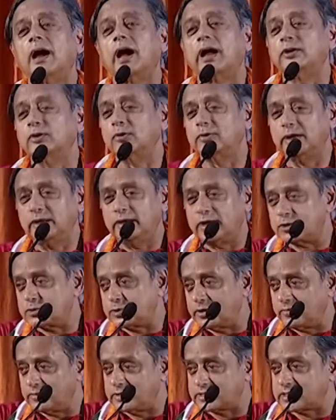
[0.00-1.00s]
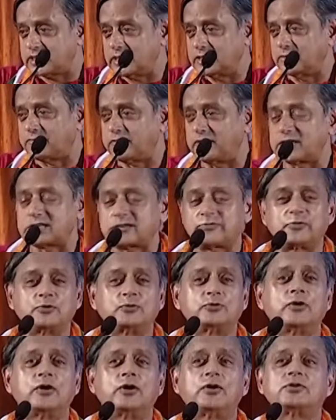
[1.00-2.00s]
I don't need it to even see the first
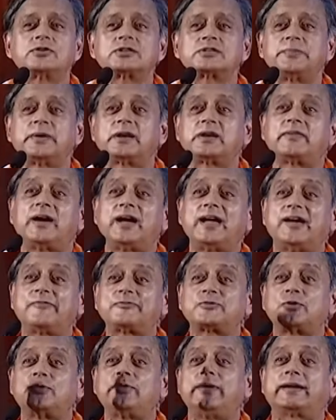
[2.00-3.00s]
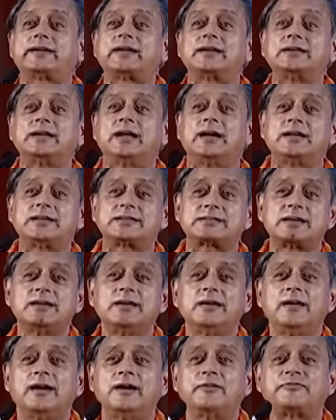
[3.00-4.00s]
few rows, but if I have to recognize
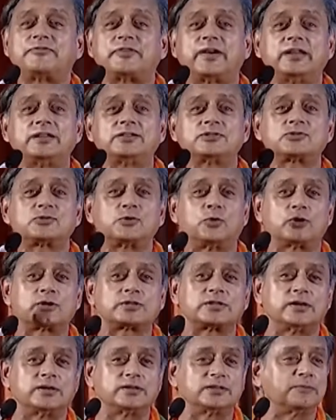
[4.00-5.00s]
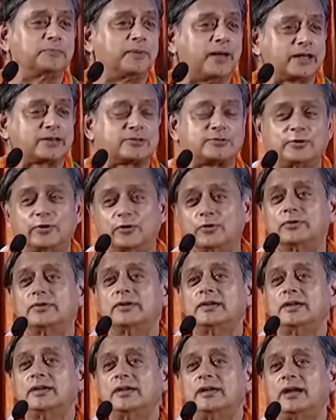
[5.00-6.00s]
a friend's daughter on the back row,
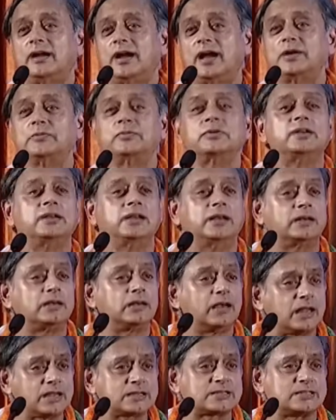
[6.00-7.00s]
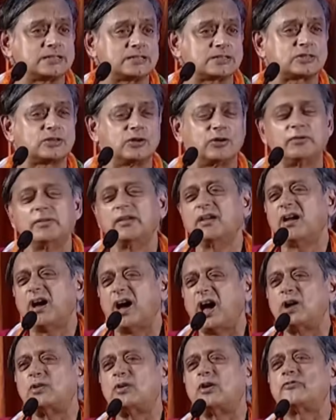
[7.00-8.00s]
I would need glasses. So
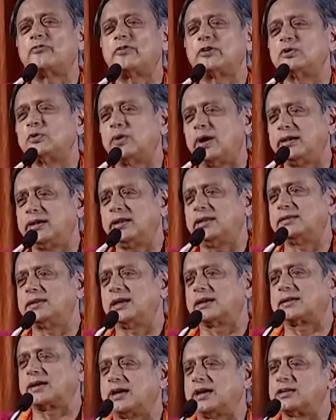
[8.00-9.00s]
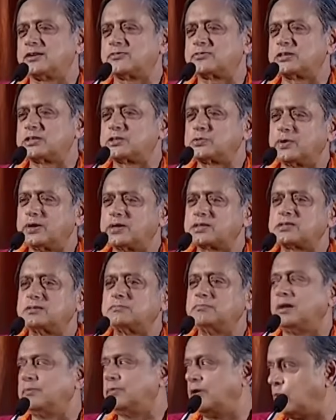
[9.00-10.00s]
how often do I need kind of
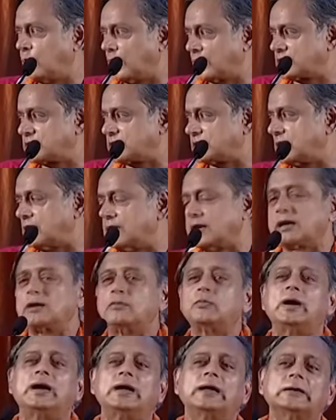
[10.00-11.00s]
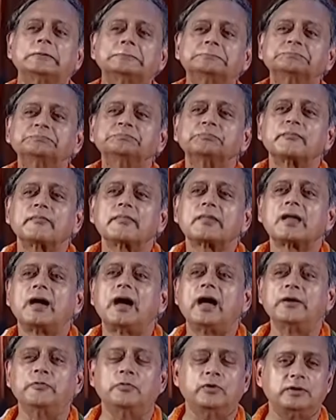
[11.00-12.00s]
situation? Maybe once in a little while
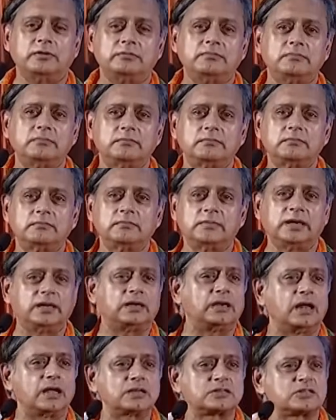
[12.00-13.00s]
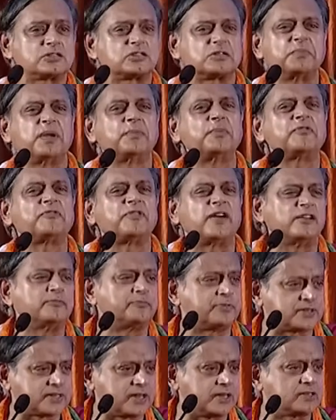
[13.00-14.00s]
I would need glasses, so maybe
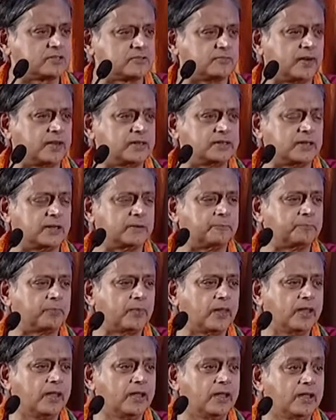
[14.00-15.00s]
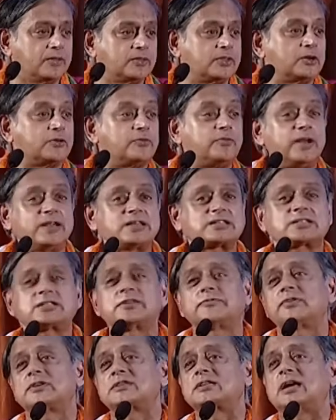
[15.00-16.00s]
5% of my day. The rest
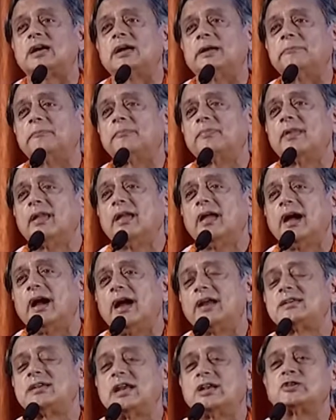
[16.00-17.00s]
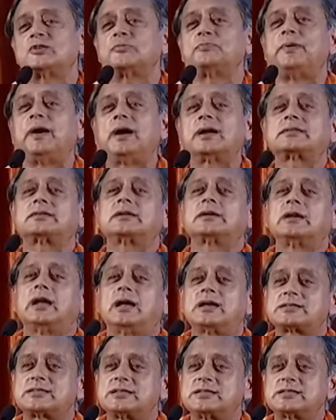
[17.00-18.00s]
of the time, I tend to park the
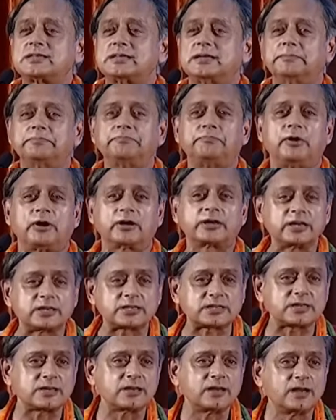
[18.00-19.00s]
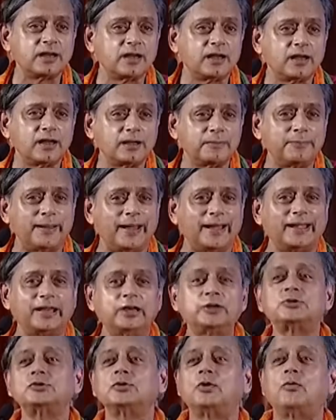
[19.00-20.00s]
glasses in a pocket,
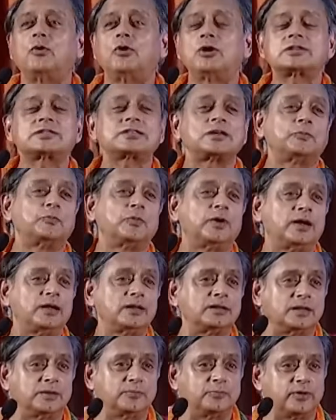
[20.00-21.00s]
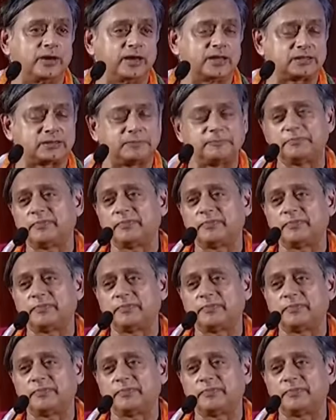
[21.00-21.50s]
bang into a wall somewhere, they break,